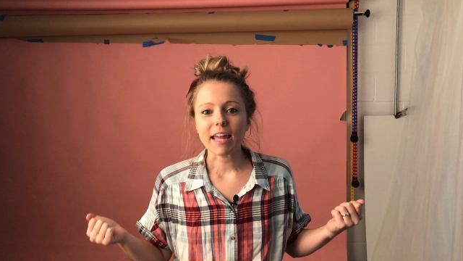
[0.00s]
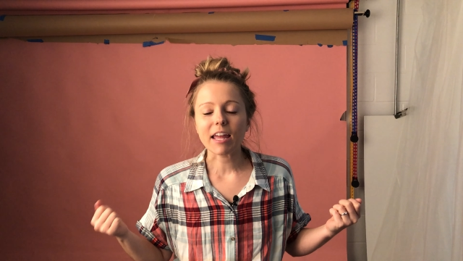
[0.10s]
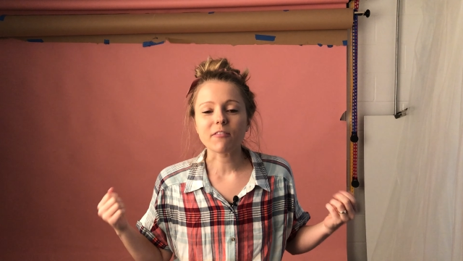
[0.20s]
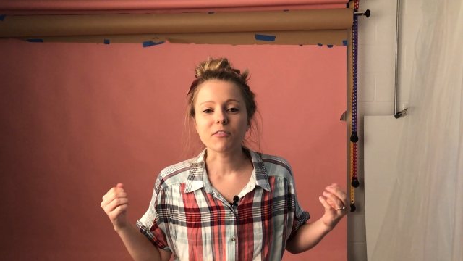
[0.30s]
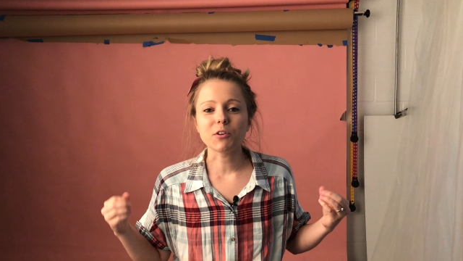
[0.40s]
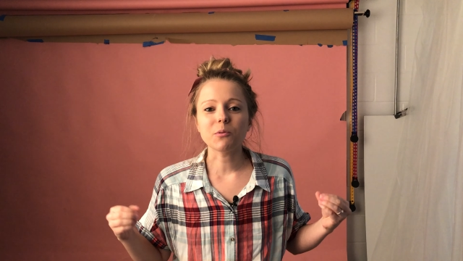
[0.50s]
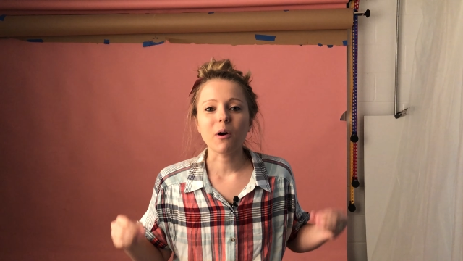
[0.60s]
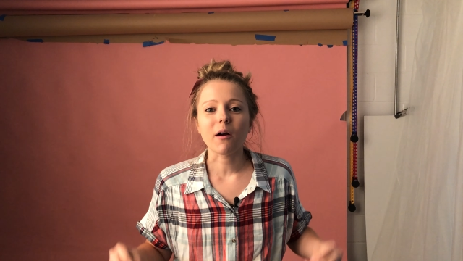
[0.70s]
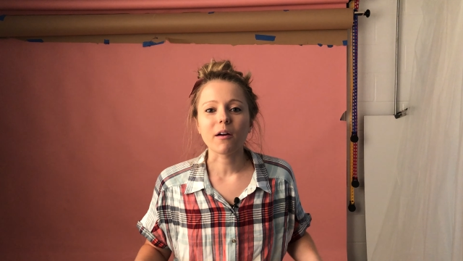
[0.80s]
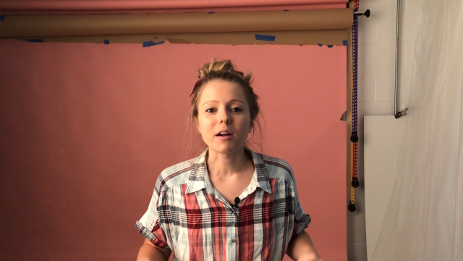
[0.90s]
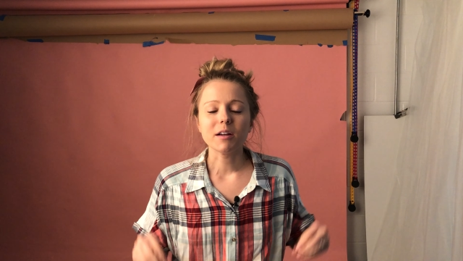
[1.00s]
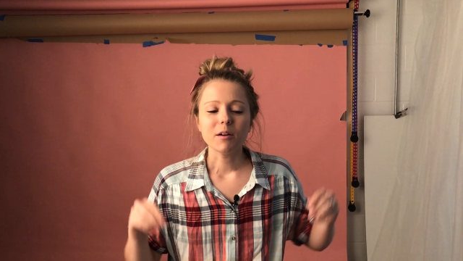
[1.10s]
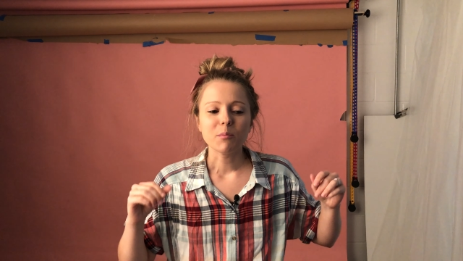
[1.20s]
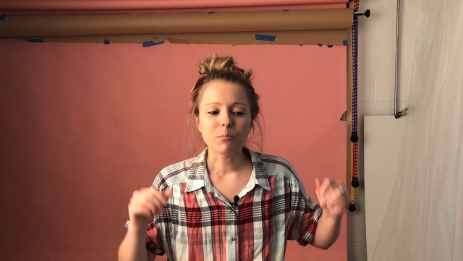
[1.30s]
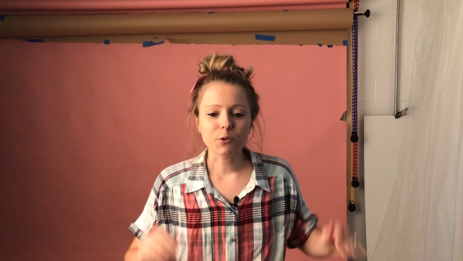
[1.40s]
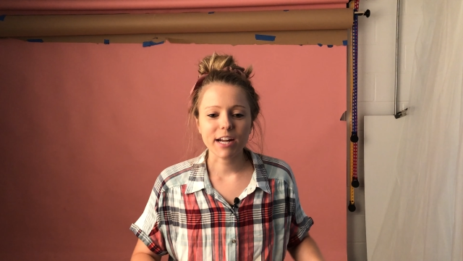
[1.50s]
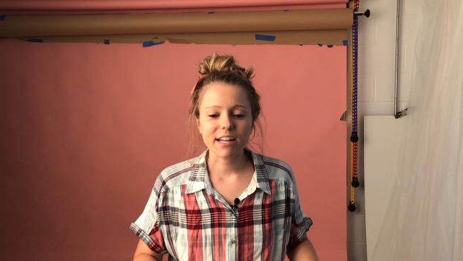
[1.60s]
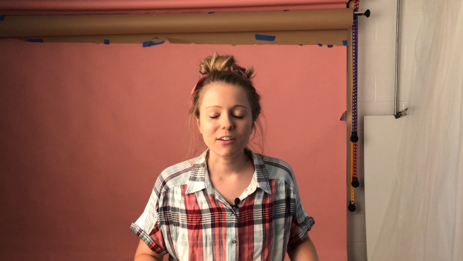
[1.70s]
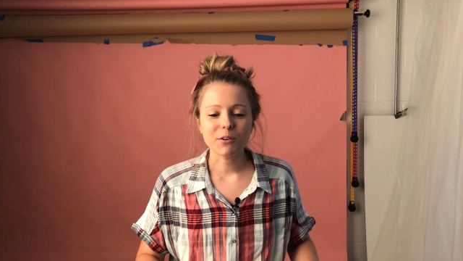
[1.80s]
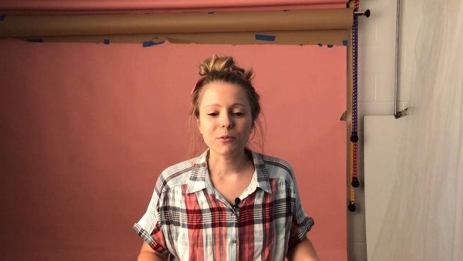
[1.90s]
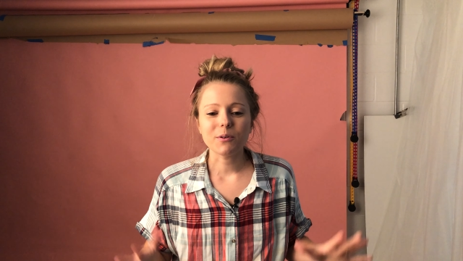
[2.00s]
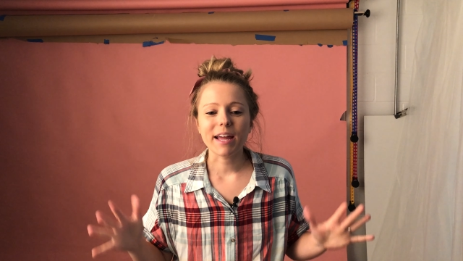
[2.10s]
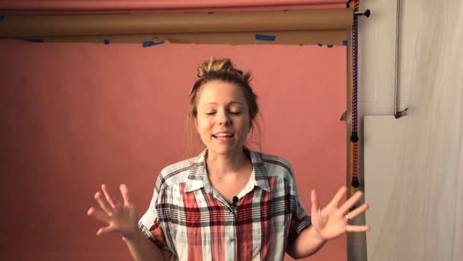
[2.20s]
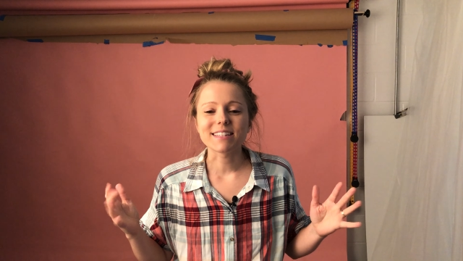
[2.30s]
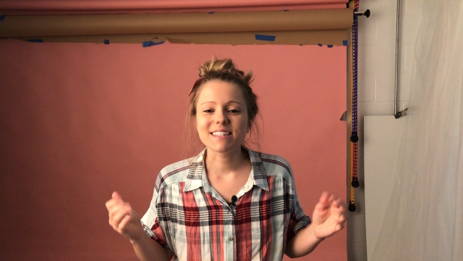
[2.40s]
If you are brand new and